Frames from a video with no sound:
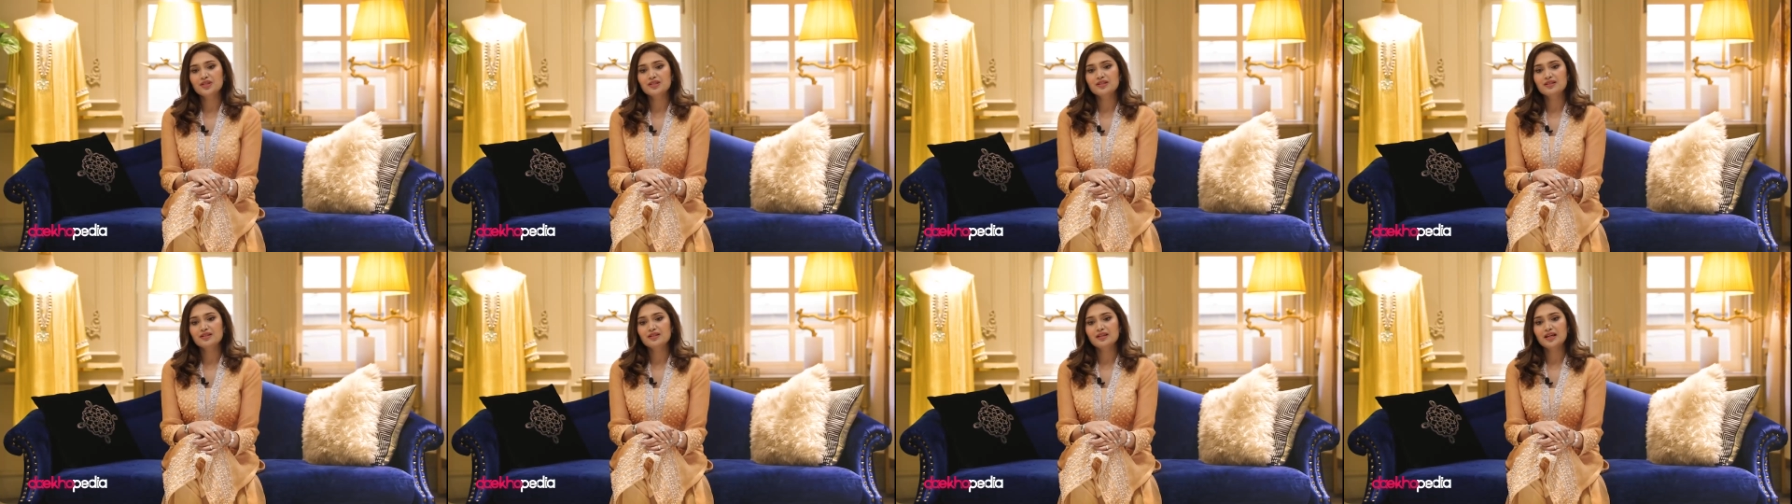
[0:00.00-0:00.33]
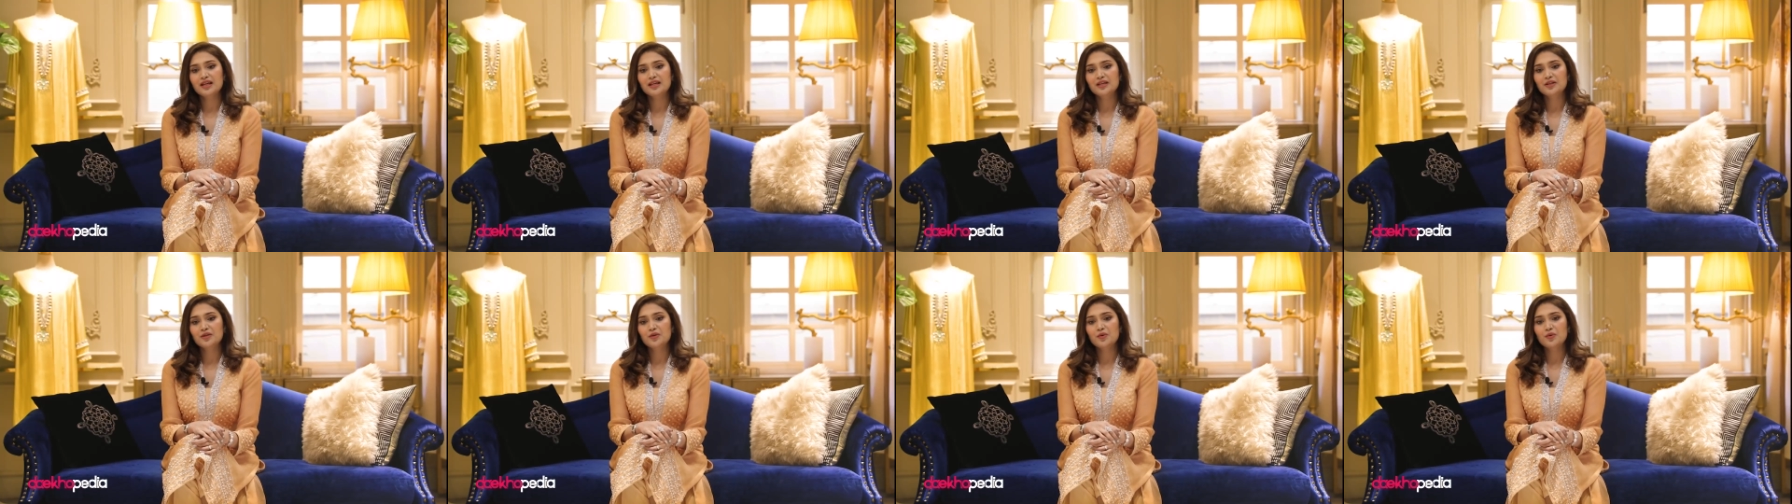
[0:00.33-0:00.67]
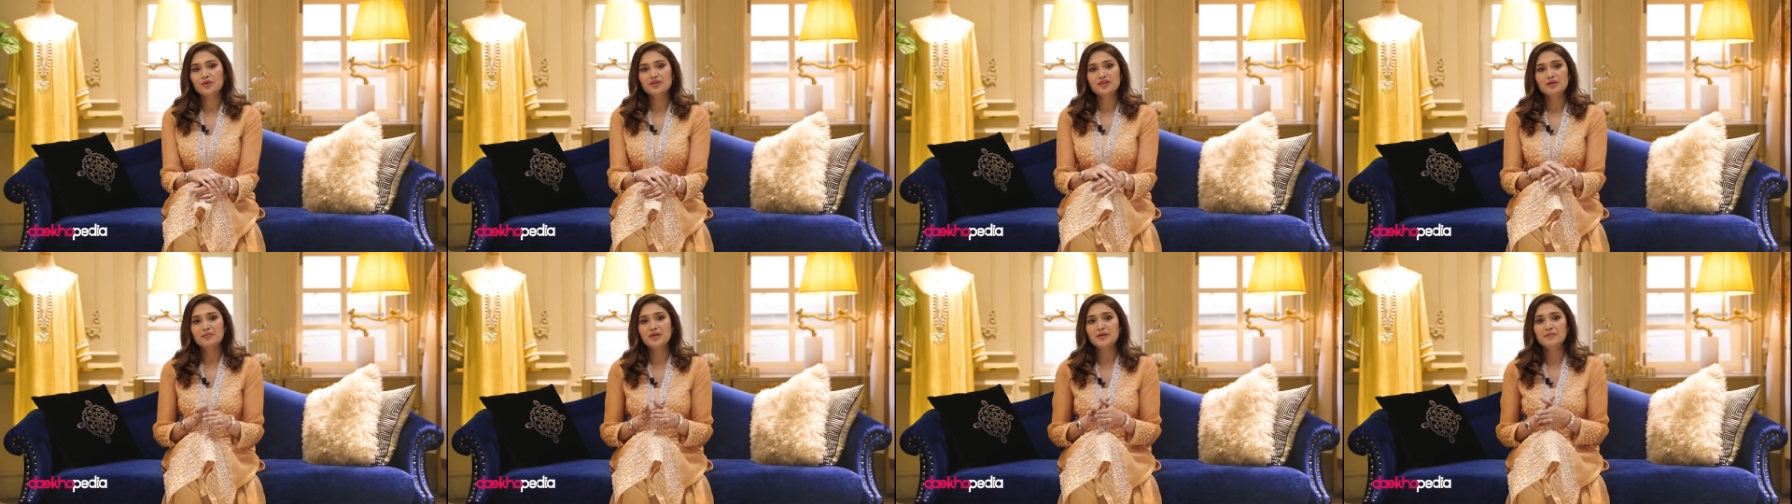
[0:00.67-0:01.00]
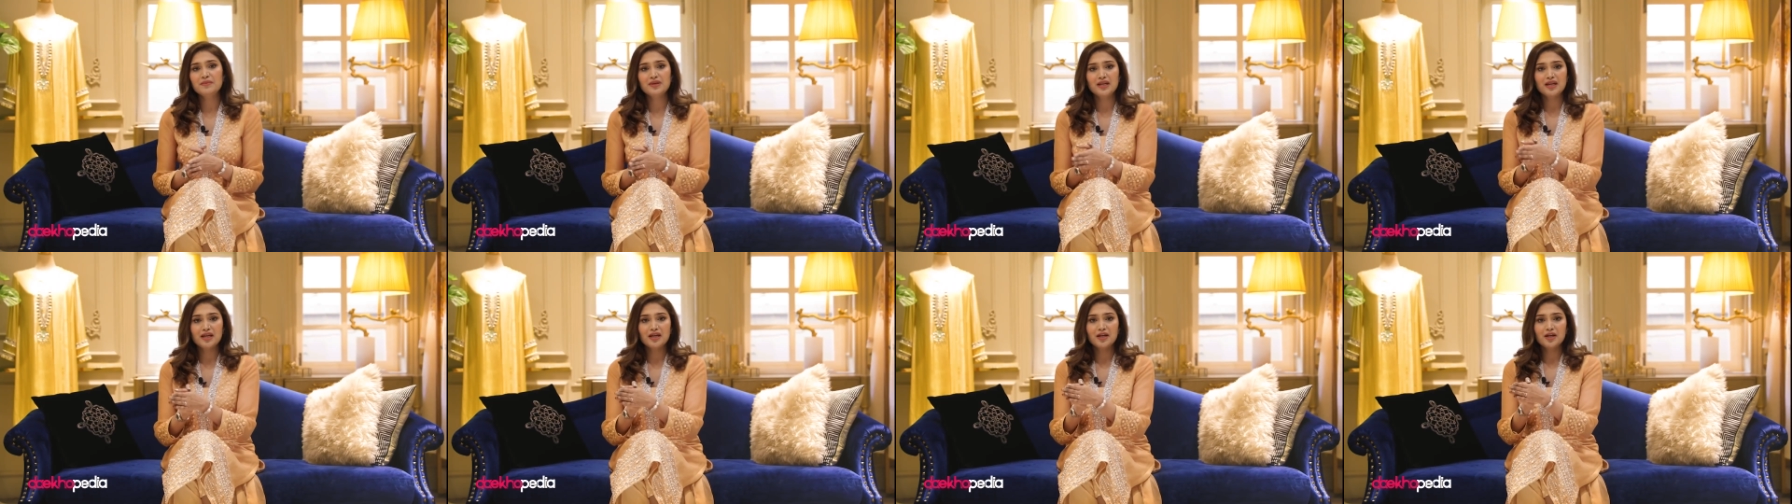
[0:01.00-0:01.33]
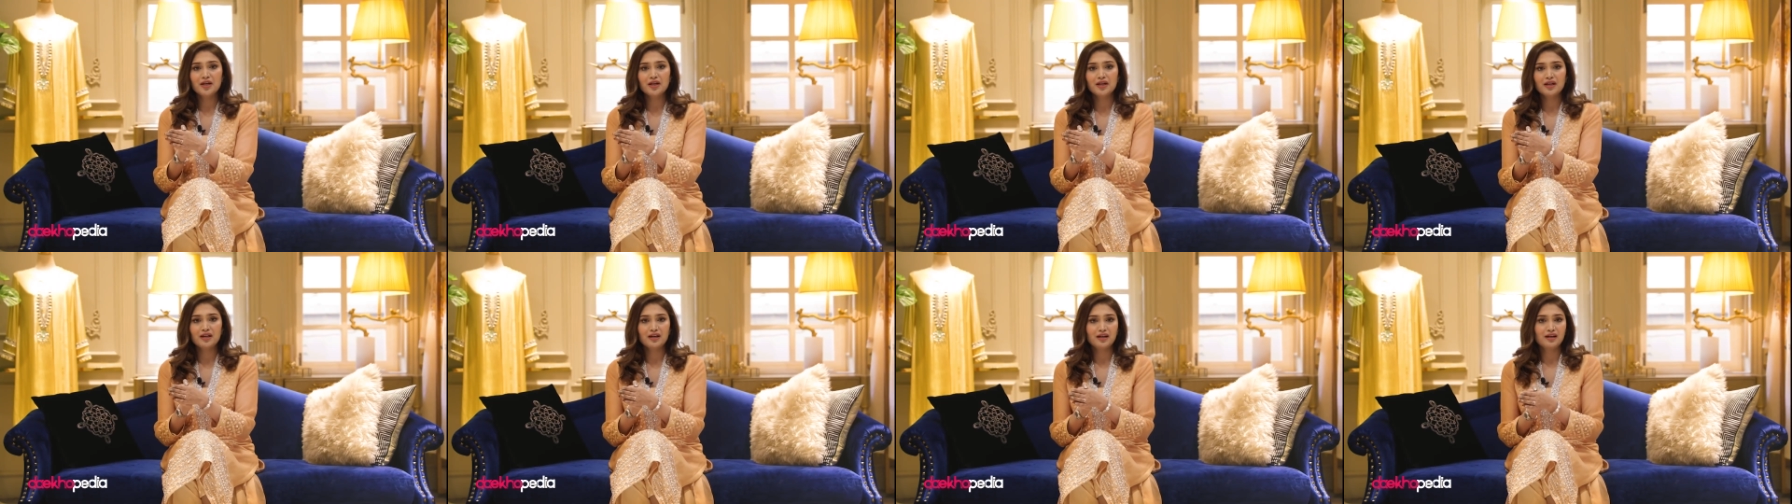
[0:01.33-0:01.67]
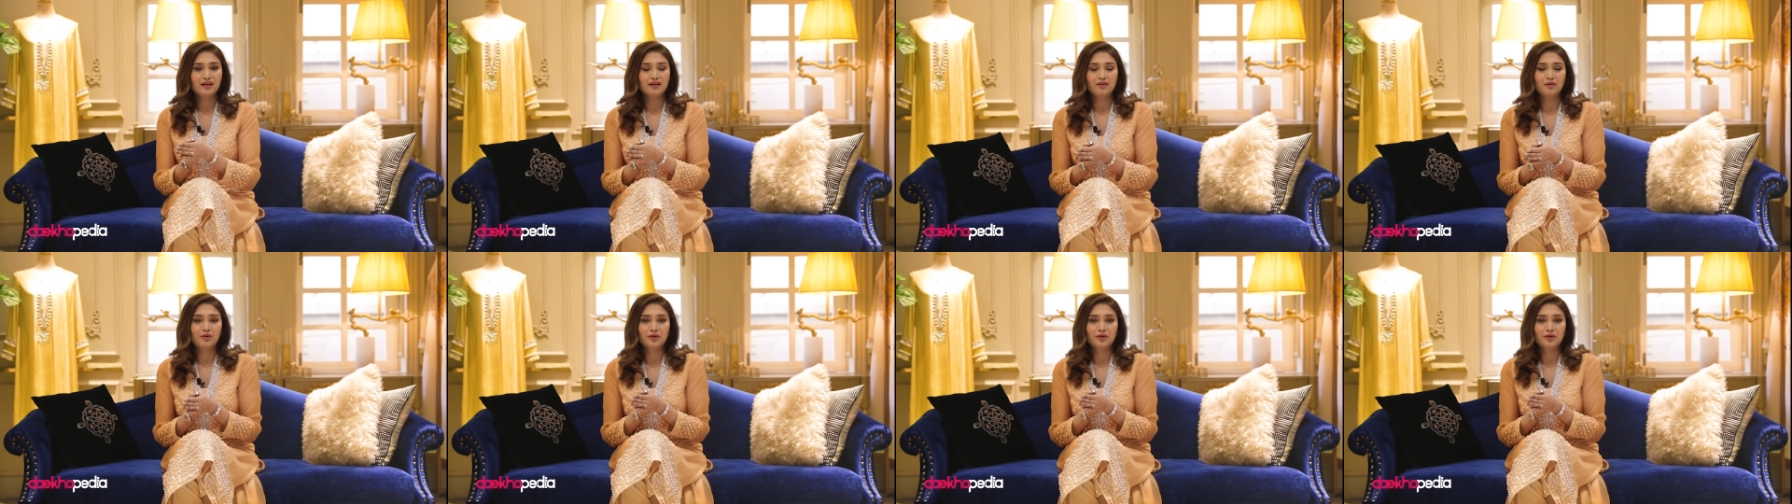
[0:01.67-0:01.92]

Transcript: just like go in the BBA